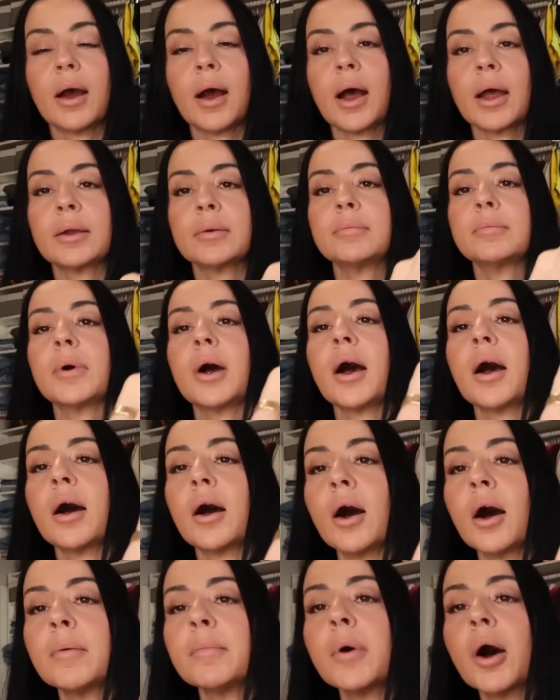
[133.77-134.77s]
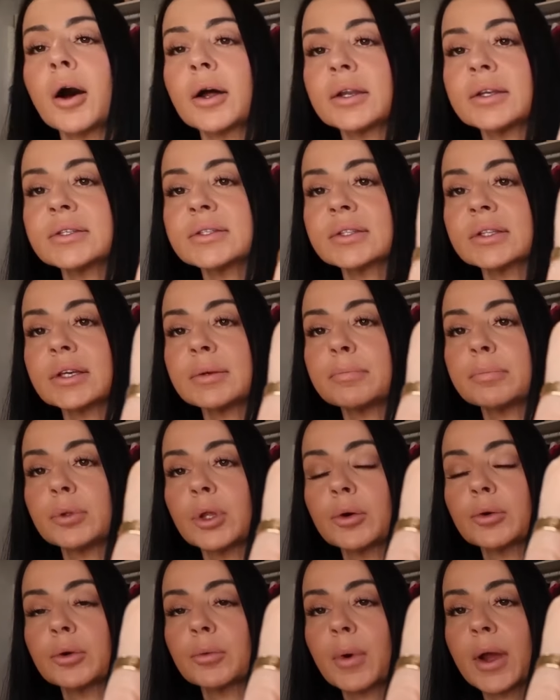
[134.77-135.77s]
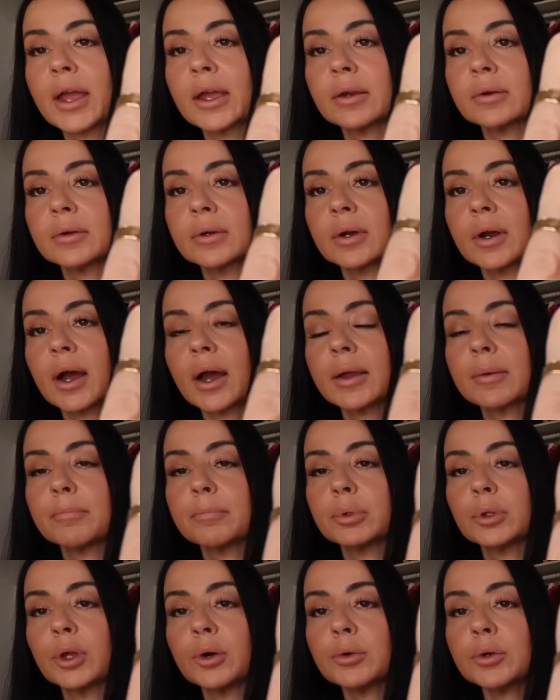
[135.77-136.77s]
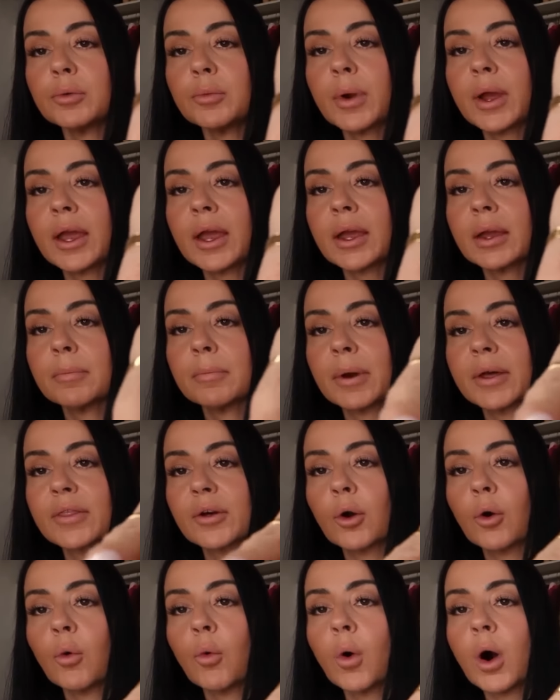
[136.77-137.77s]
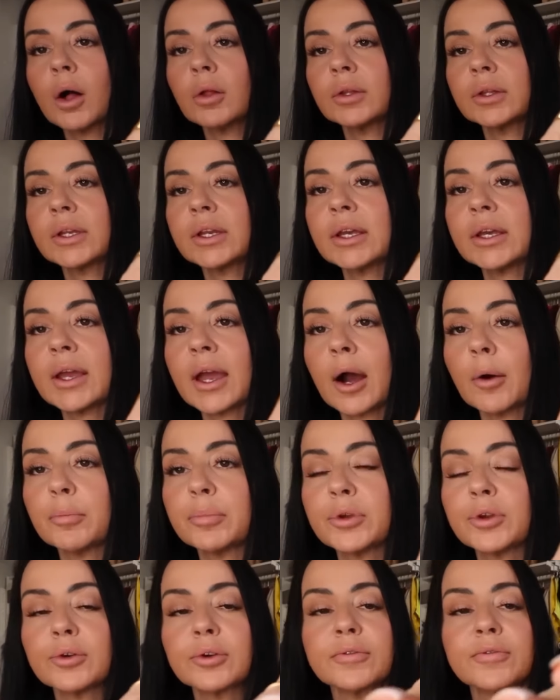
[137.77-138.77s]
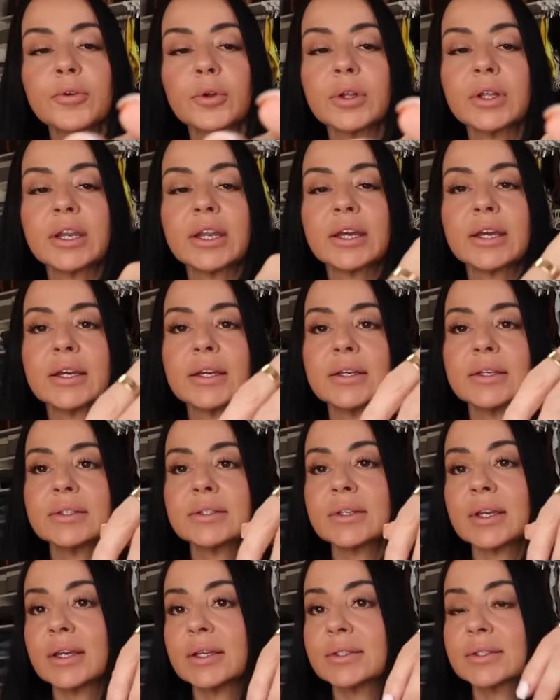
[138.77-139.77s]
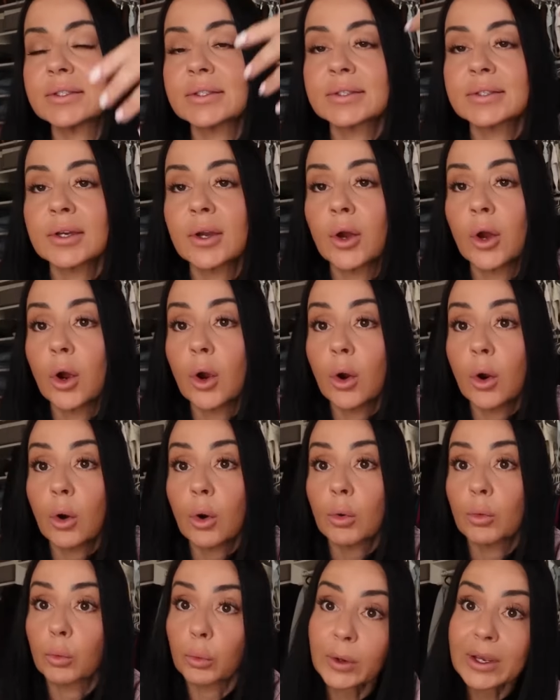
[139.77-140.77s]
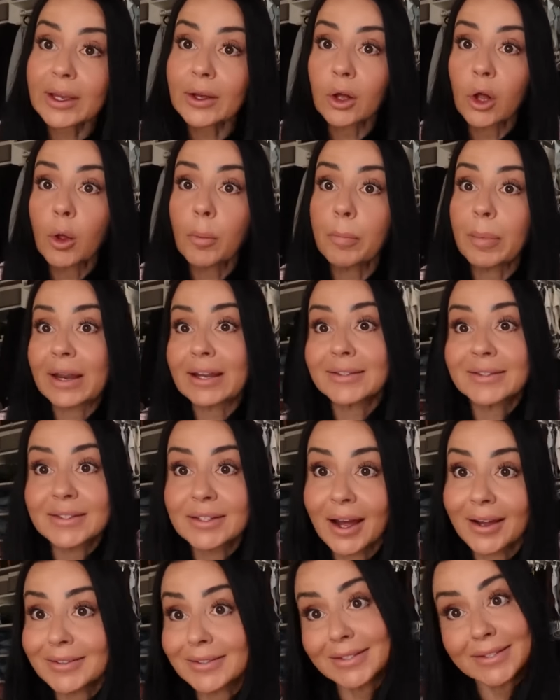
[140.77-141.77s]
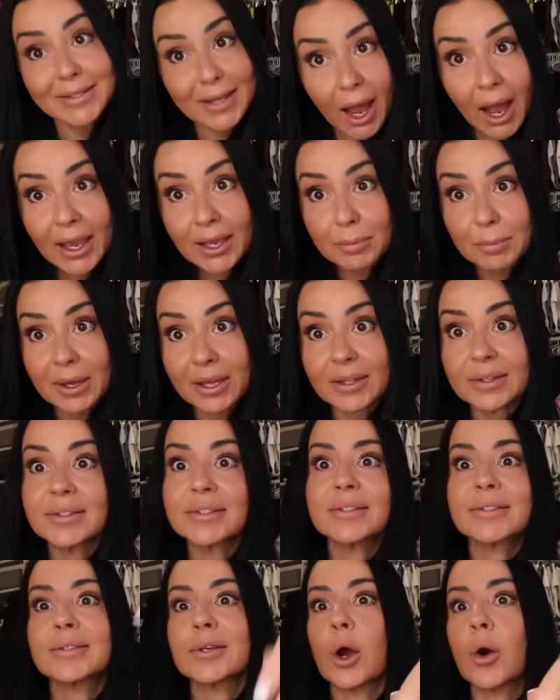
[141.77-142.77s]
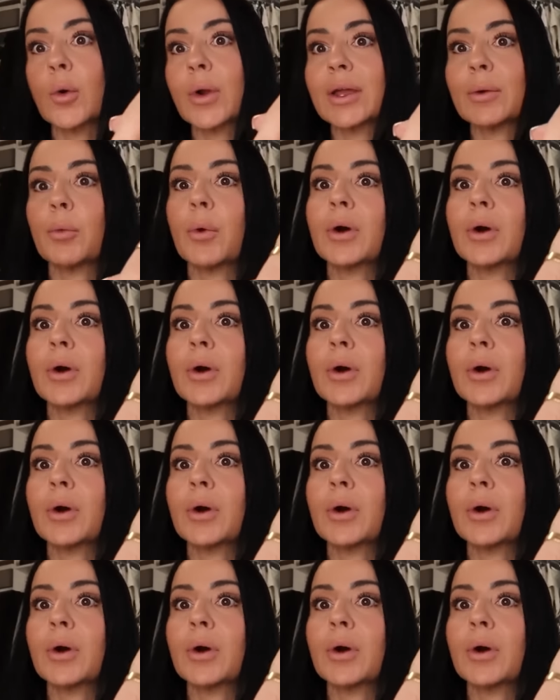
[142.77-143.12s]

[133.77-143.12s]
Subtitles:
honestly blown away. I'm blown away by the quality, how beautiful it is. It's real, but it's not diamonds. So it